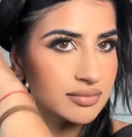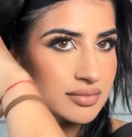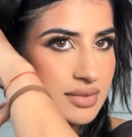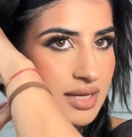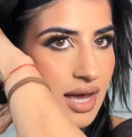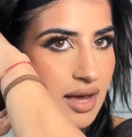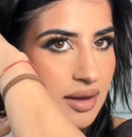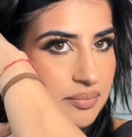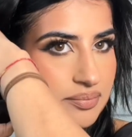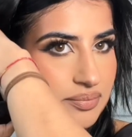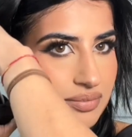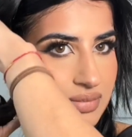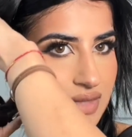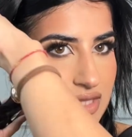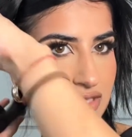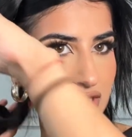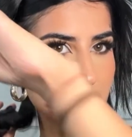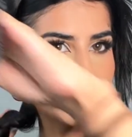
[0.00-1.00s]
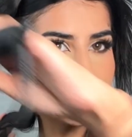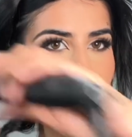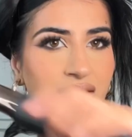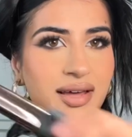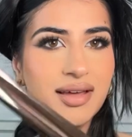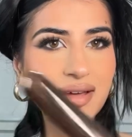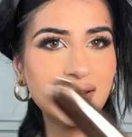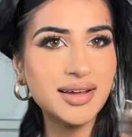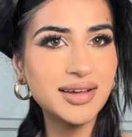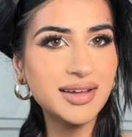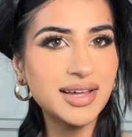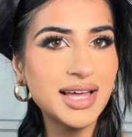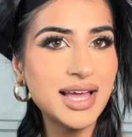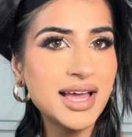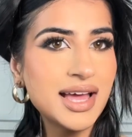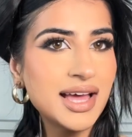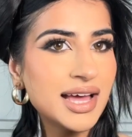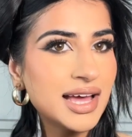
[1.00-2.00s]
Okay, that's good.
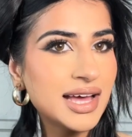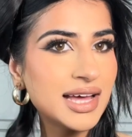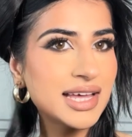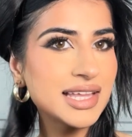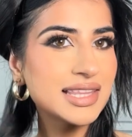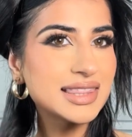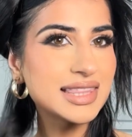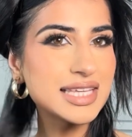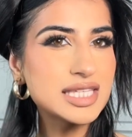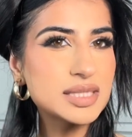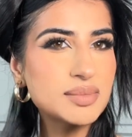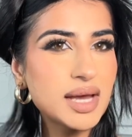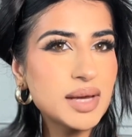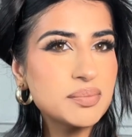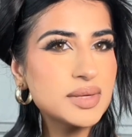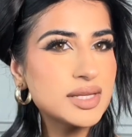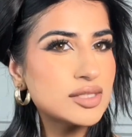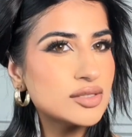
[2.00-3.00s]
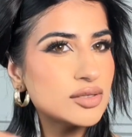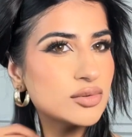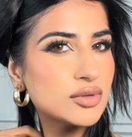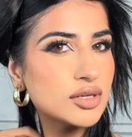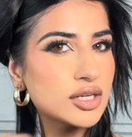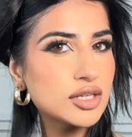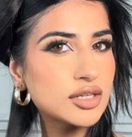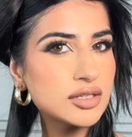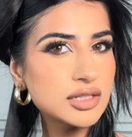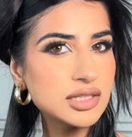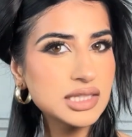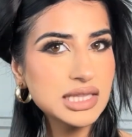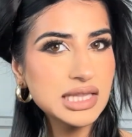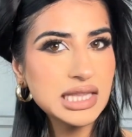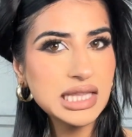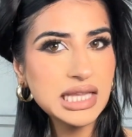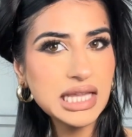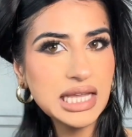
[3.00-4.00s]
This might be too
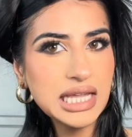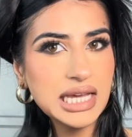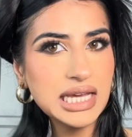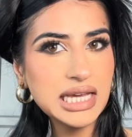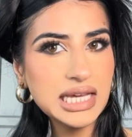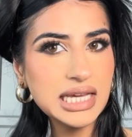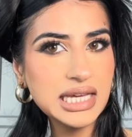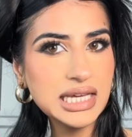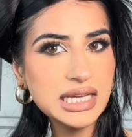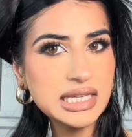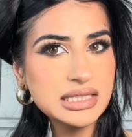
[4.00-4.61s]
curly,